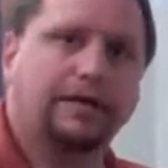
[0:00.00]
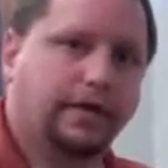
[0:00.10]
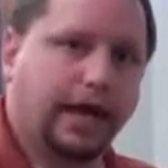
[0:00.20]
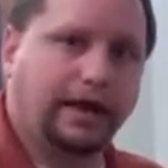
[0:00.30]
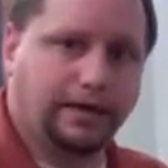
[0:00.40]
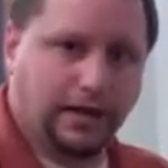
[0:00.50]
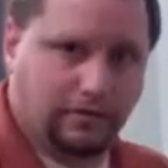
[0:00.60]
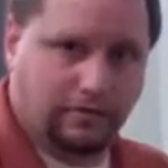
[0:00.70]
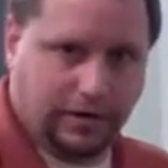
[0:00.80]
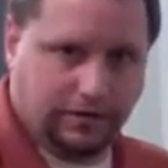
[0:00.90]
in the
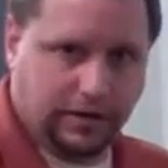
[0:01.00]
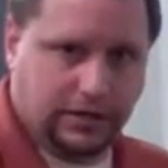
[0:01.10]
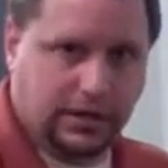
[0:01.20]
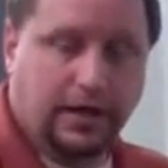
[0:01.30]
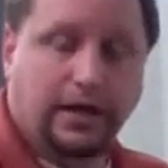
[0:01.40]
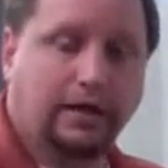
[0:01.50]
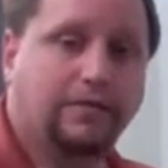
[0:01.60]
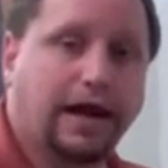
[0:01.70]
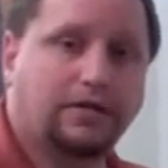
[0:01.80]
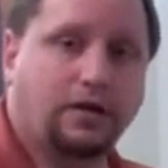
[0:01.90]
1850s. In
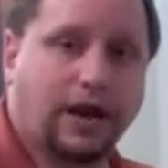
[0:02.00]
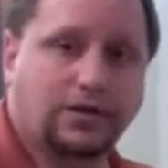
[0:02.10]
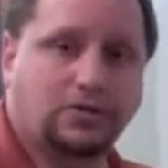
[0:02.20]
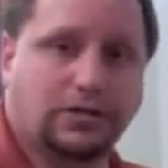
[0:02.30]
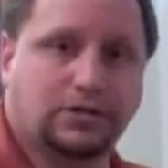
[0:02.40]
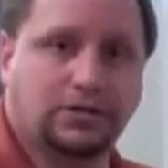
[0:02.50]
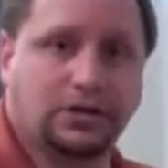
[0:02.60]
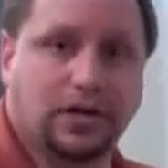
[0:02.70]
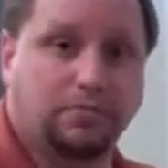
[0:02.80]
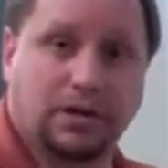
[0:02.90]
fact, they're actually just
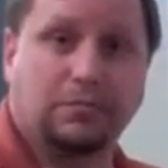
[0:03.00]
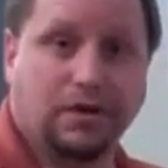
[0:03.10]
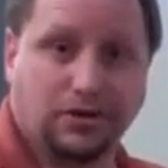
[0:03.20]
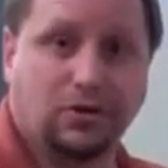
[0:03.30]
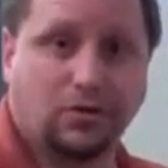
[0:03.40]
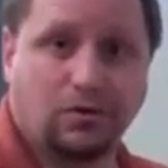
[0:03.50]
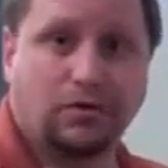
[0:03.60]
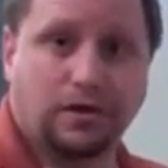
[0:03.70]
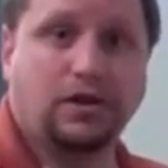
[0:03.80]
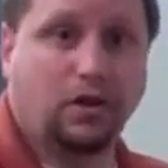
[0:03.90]
a couple of months older
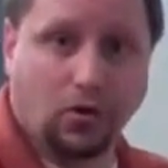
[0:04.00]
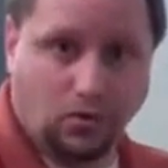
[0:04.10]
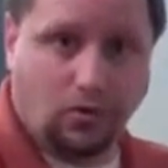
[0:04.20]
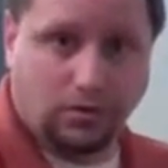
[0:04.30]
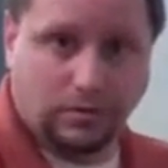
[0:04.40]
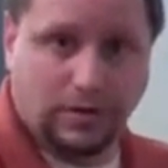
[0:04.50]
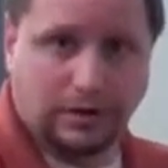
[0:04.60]
than the Yodel,